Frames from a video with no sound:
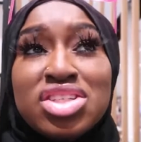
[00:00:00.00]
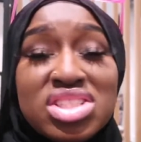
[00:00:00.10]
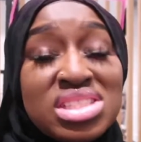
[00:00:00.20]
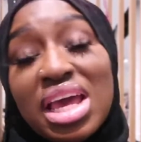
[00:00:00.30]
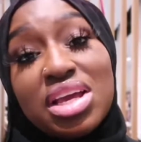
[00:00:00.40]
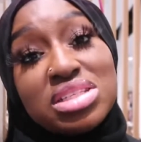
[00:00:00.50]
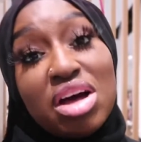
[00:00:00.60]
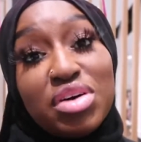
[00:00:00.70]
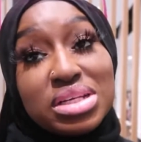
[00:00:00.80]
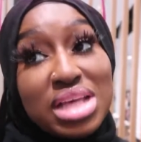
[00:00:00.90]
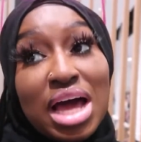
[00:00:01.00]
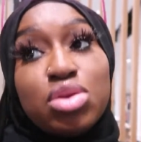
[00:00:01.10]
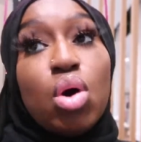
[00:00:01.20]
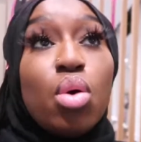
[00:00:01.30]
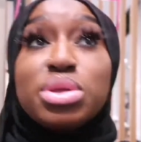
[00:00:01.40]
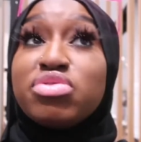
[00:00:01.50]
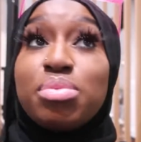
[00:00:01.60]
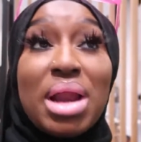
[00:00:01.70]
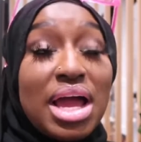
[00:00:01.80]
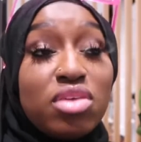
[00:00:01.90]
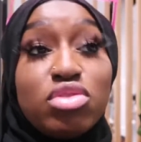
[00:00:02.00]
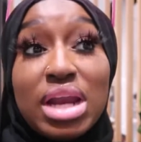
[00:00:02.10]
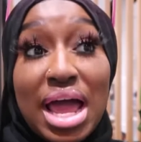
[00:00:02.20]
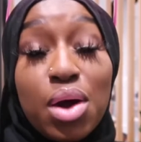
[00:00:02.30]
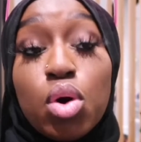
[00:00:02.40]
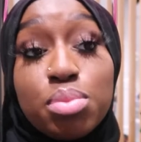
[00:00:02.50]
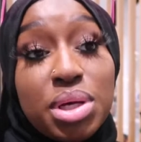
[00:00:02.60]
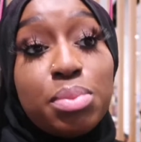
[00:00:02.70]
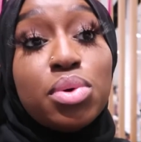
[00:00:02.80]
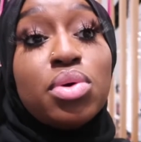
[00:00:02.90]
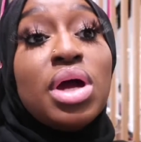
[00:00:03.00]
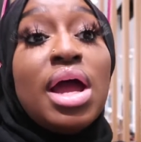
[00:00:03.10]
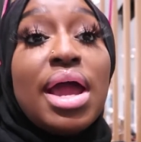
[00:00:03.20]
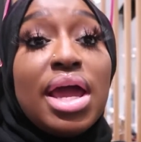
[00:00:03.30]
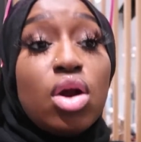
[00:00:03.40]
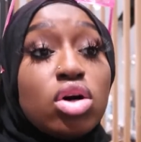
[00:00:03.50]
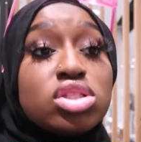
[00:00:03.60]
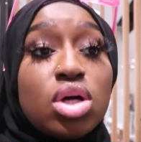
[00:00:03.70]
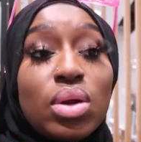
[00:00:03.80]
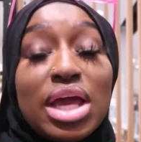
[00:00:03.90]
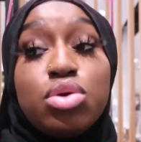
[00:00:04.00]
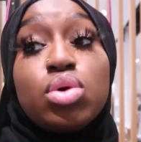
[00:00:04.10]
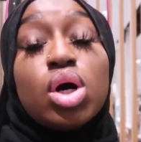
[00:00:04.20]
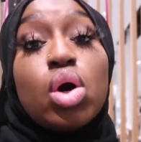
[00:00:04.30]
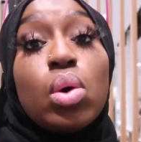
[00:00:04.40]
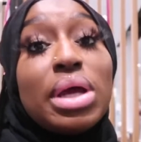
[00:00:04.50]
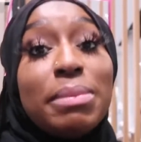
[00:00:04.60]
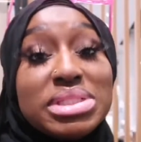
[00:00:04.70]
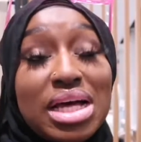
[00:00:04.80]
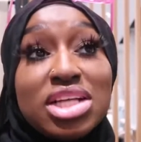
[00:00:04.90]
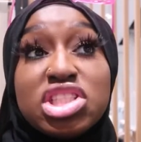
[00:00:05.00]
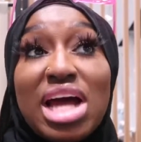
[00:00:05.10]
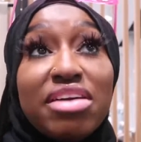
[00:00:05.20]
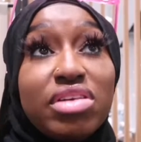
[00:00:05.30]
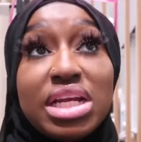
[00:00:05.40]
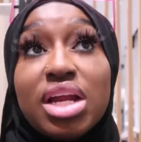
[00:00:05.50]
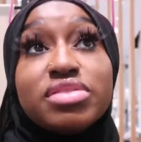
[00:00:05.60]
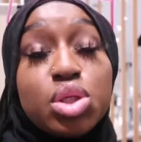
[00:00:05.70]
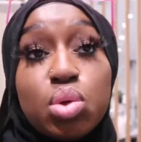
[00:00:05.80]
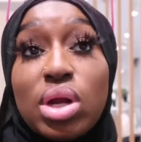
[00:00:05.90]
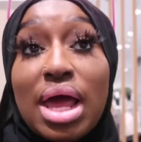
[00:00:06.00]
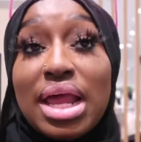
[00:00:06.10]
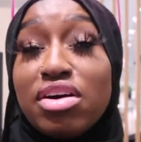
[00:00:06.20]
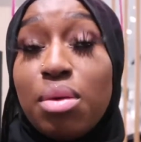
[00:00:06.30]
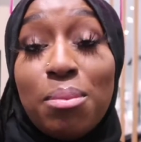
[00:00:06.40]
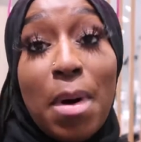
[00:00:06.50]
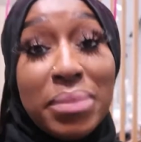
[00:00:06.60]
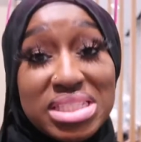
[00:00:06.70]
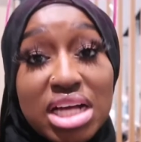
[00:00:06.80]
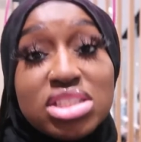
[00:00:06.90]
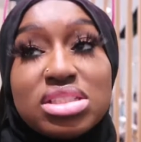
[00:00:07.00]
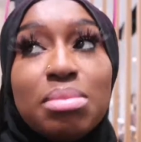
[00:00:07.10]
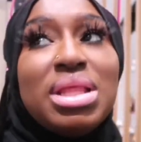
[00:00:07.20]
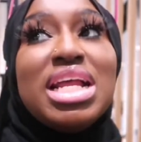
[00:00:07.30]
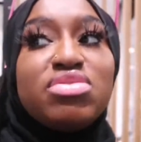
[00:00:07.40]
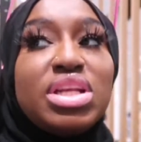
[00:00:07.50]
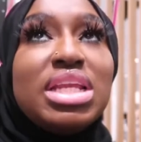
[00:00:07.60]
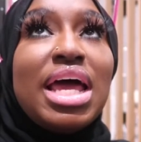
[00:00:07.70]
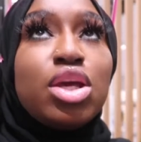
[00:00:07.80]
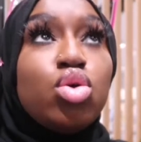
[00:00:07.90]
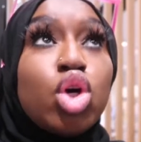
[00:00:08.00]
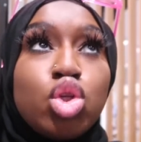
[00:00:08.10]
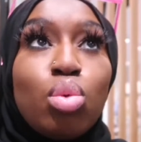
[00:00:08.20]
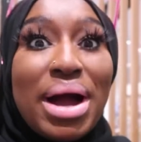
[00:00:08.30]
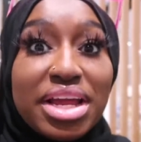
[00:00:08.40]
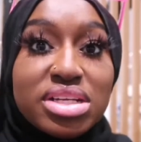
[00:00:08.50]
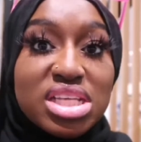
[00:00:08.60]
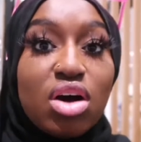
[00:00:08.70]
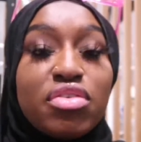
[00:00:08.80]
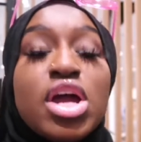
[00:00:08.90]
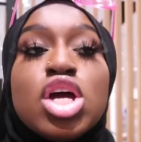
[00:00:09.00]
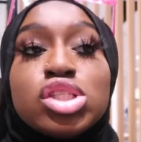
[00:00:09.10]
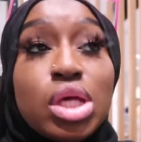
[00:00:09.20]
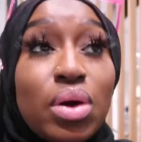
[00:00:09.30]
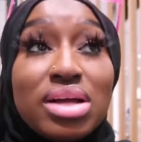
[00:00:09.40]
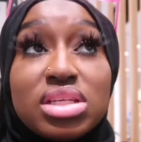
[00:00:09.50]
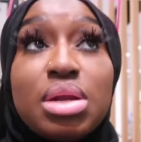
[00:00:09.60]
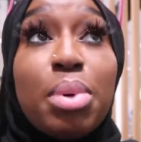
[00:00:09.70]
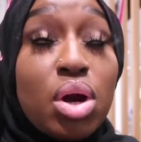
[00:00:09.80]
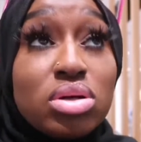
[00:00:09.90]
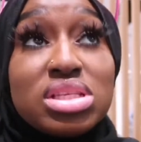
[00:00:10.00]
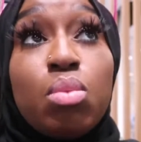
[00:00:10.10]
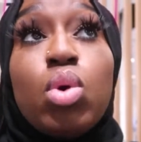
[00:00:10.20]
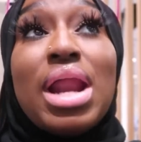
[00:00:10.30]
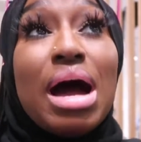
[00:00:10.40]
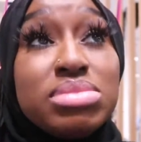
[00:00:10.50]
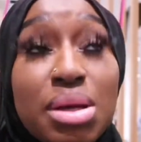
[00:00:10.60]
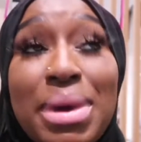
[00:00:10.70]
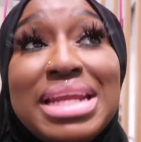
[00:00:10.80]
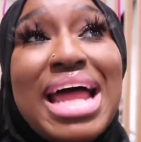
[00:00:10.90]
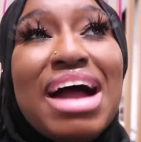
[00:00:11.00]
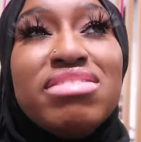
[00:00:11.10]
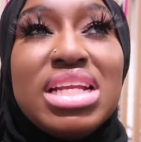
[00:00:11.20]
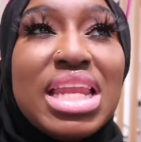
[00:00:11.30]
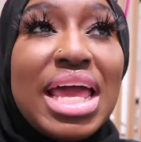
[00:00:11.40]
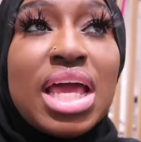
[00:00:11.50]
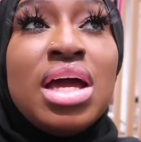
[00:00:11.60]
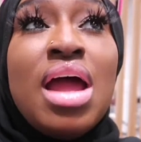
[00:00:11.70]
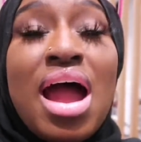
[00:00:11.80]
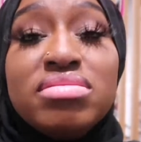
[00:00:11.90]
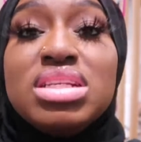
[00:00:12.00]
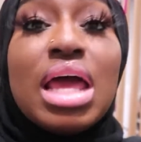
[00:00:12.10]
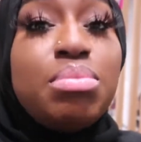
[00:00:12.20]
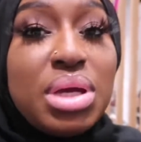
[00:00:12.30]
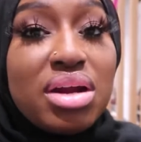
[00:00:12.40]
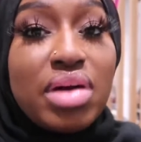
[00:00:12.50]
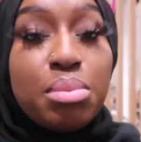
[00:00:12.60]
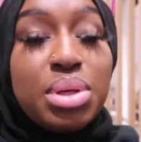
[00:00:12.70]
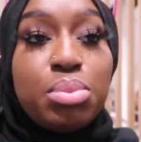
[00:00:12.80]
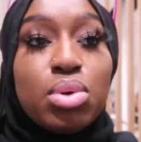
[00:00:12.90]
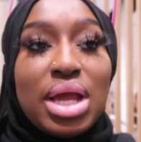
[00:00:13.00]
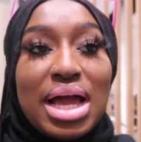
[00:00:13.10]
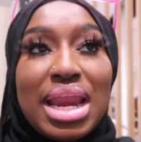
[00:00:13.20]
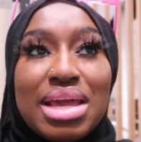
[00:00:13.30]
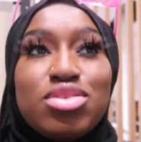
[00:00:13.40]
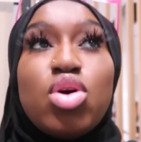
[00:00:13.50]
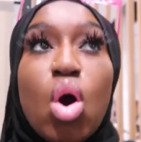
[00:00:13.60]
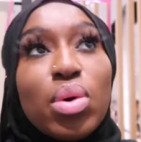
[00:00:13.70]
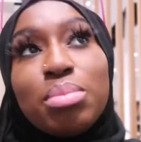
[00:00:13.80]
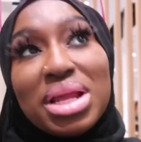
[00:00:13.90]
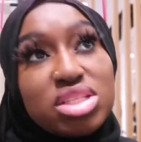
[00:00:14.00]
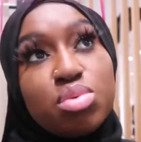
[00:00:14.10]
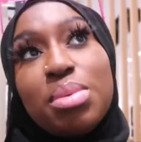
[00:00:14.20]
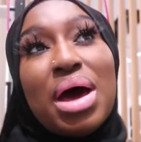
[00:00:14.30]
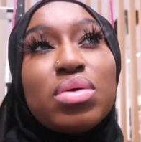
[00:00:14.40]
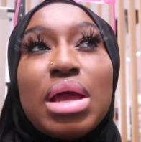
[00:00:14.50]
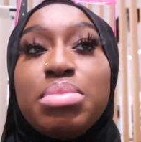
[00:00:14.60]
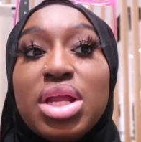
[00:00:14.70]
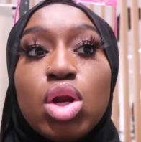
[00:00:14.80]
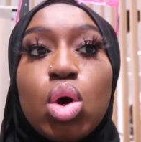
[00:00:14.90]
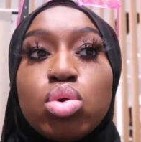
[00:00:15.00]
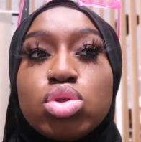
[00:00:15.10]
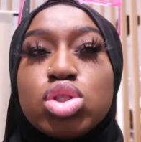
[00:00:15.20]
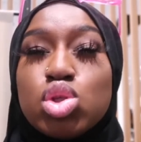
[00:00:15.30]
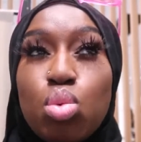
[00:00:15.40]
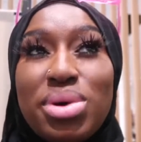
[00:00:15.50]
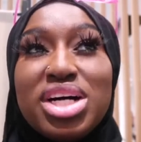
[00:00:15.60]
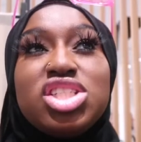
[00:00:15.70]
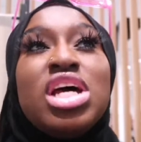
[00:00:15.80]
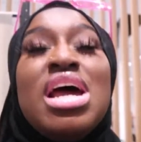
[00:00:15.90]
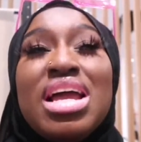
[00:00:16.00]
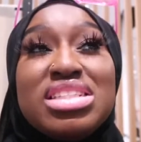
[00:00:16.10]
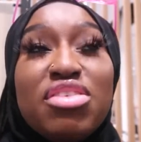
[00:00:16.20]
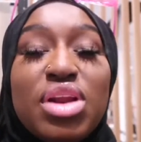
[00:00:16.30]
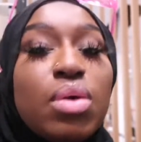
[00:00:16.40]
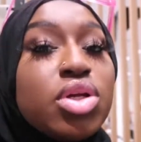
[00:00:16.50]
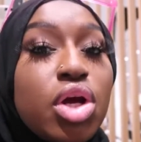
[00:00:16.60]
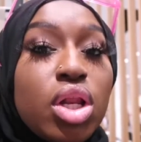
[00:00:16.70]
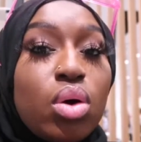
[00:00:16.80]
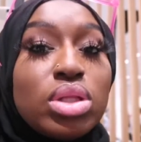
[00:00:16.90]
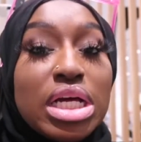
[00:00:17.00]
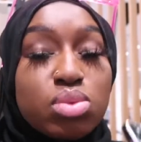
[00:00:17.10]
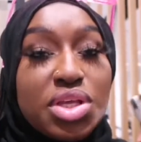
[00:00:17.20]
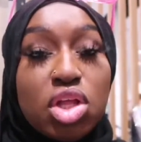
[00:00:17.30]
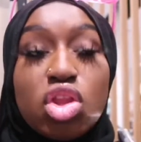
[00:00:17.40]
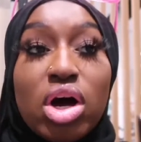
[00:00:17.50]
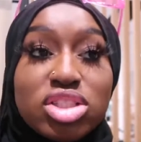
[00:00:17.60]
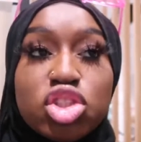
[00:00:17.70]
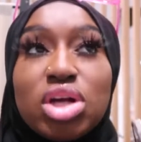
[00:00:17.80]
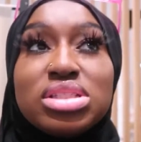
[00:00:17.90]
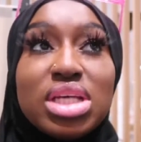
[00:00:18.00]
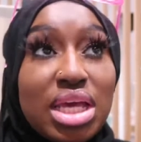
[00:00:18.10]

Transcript: just take yourself outside. Don't always rely, rely on people. And also, like, you could go get massages. I really love to do that. Like, a, a massage is something that's really, like, you could do by yourself. So you don't have to depend on someone. I'm somebody that I really like. I really like being around people. Like, I like going places with people. I don't like being alone too much. Because I feel like when you're alone, that's when your thoughts start to